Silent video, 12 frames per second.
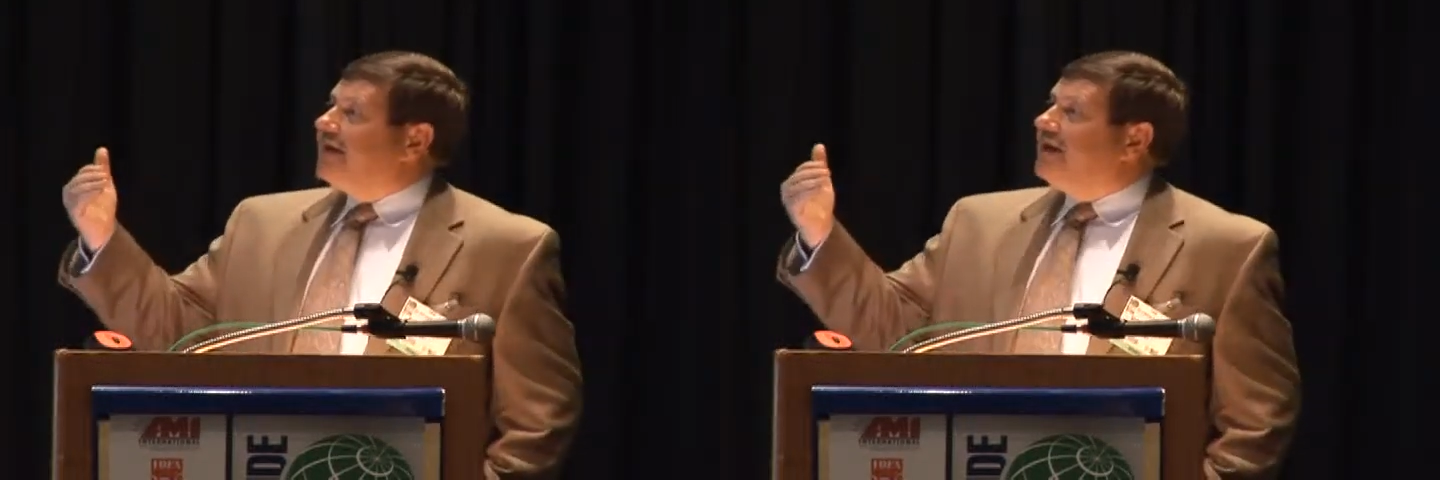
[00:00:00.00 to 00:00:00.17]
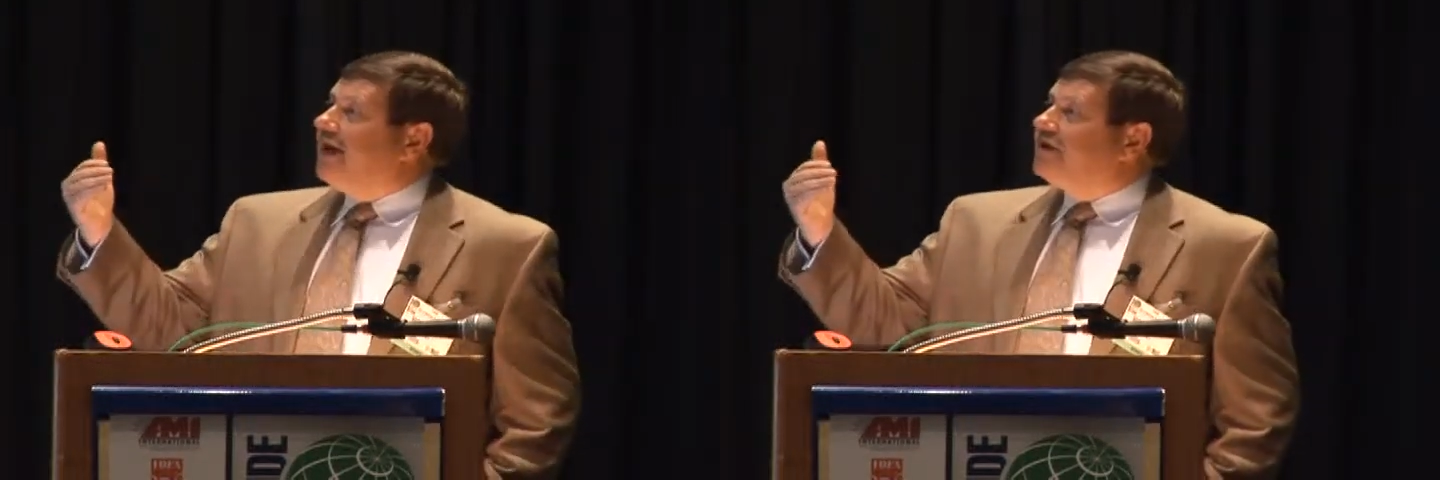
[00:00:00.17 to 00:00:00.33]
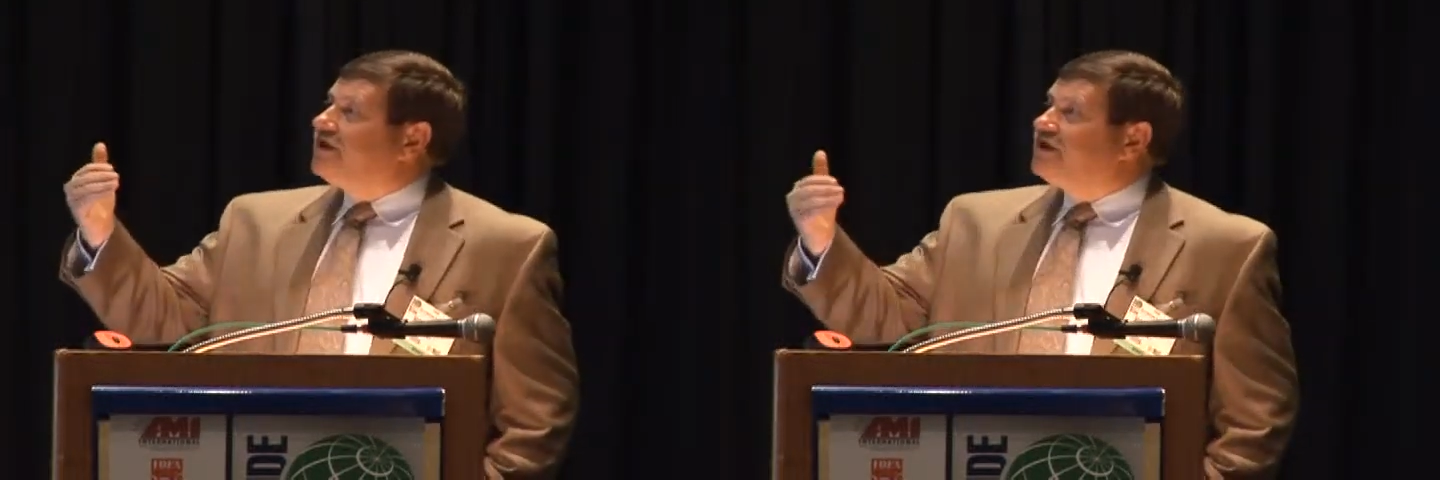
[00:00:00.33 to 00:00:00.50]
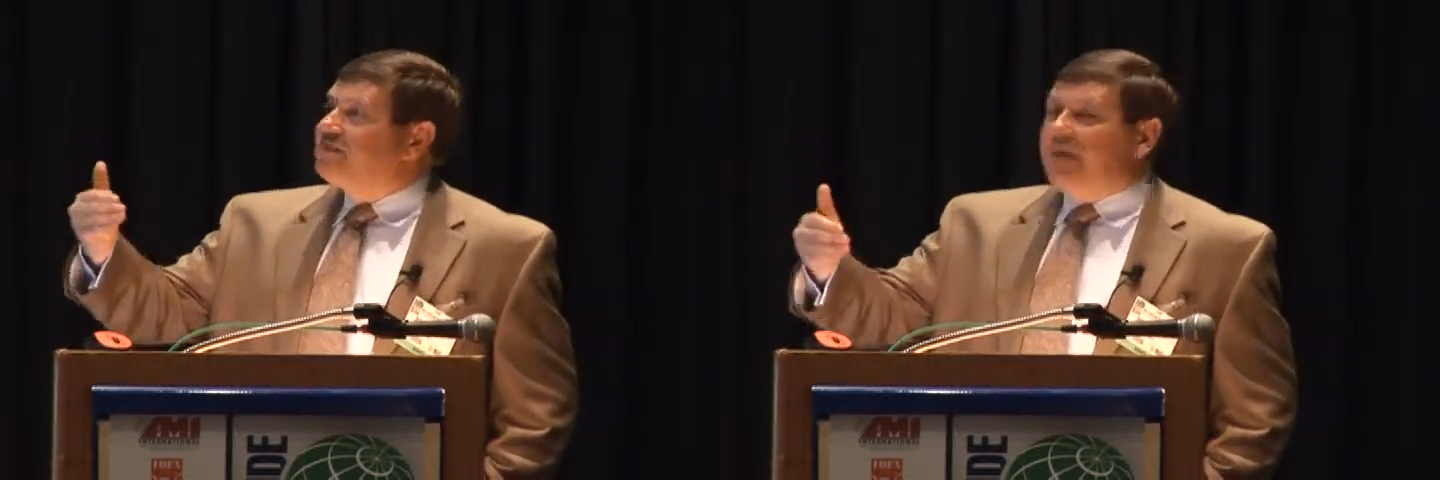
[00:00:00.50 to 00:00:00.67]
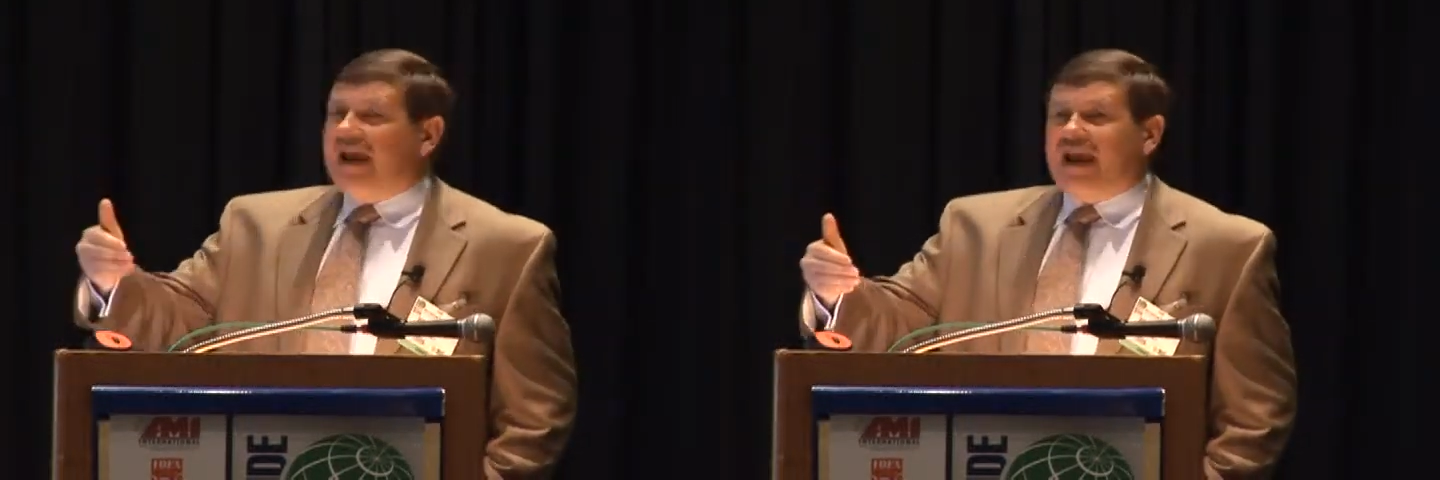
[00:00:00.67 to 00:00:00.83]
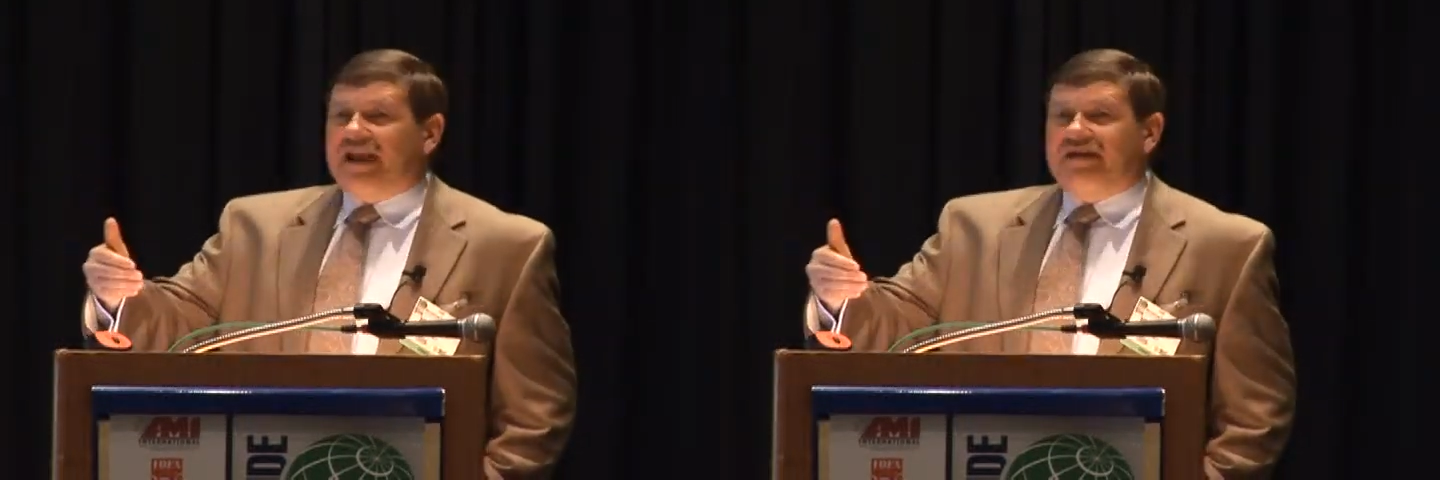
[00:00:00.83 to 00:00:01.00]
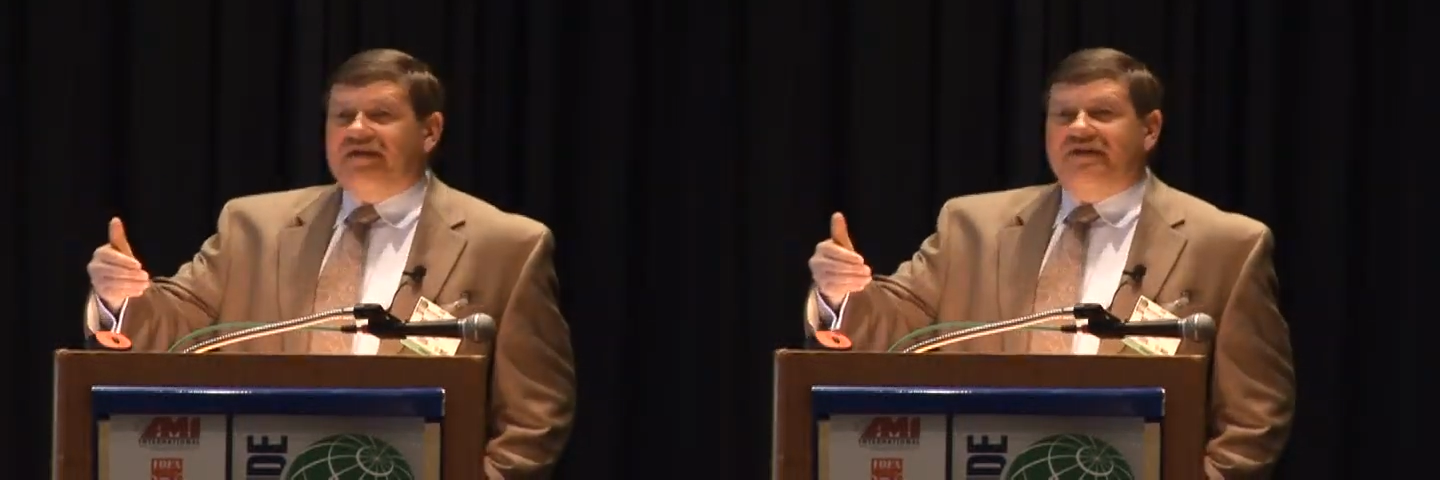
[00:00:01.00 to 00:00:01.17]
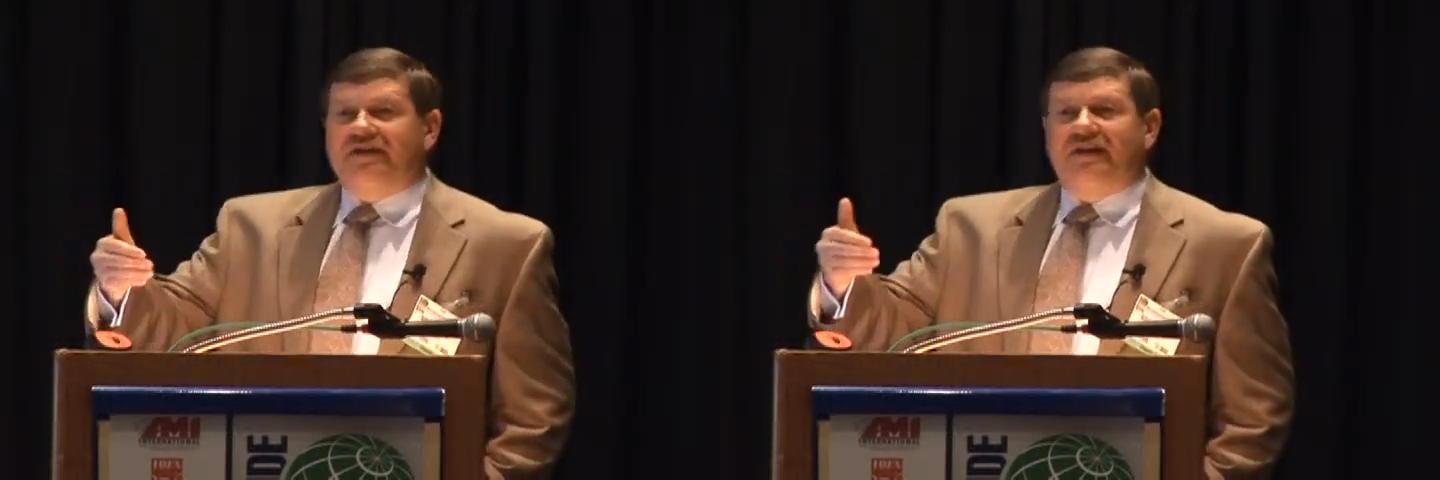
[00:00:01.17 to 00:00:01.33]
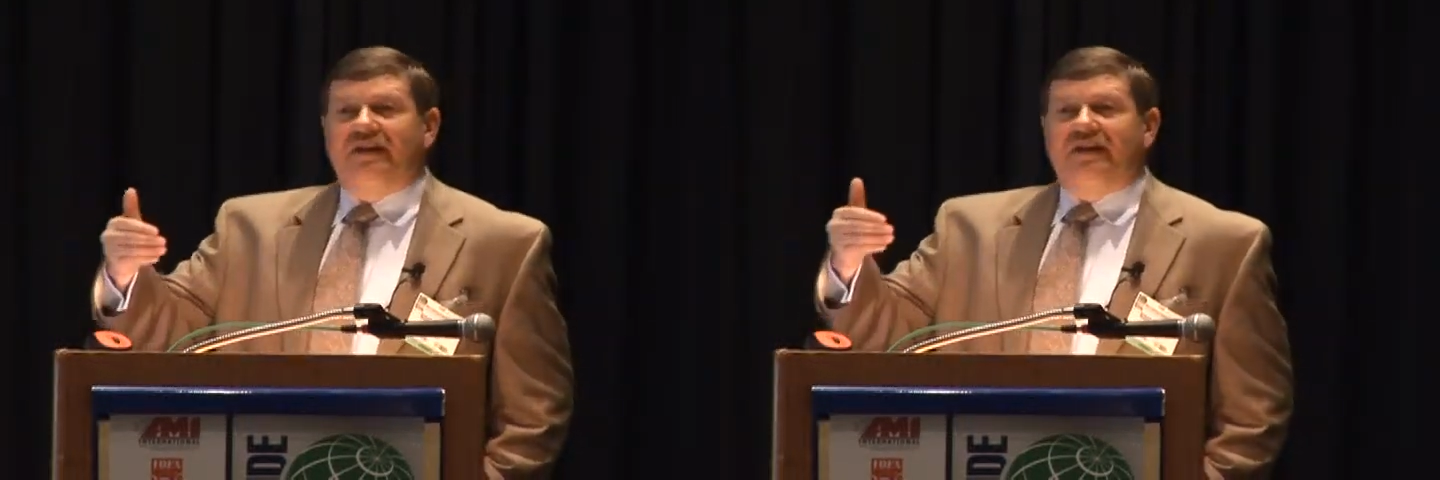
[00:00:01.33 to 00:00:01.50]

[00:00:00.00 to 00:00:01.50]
enough space